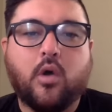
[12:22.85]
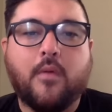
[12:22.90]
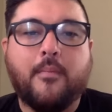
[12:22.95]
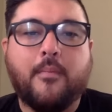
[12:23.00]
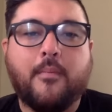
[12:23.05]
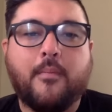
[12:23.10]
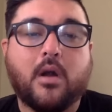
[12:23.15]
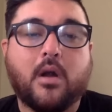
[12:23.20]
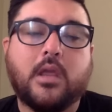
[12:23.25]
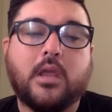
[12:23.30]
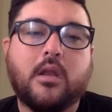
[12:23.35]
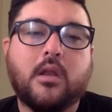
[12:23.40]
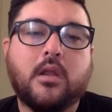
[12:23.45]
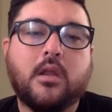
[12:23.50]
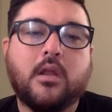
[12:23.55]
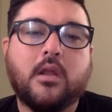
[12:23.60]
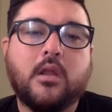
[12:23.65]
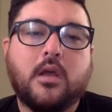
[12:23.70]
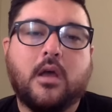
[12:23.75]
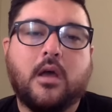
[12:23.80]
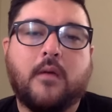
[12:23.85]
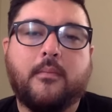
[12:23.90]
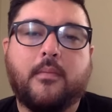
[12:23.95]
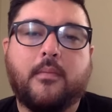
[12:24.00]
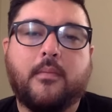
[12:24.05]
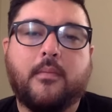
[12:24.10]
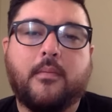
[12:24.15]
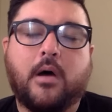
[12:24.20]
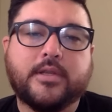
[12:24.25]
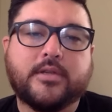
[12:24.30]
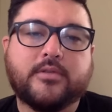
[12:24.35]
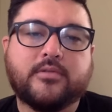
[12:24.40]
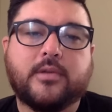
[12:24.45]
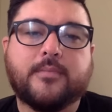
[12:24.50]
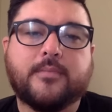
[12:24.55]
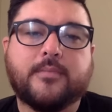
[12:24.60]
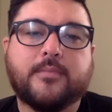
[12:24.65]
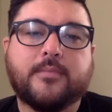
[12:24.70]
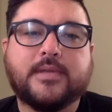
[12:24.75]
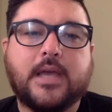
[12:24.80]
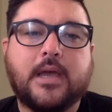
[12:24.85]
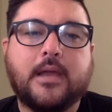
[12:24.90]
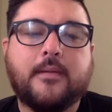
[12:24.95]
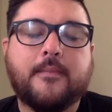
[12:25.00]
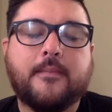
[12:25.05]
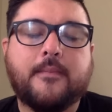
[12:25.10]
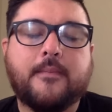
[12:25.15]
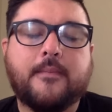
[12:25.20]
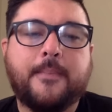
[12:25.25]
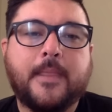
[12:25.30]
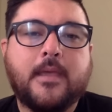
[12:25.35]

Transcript: or a market on the disruptive side.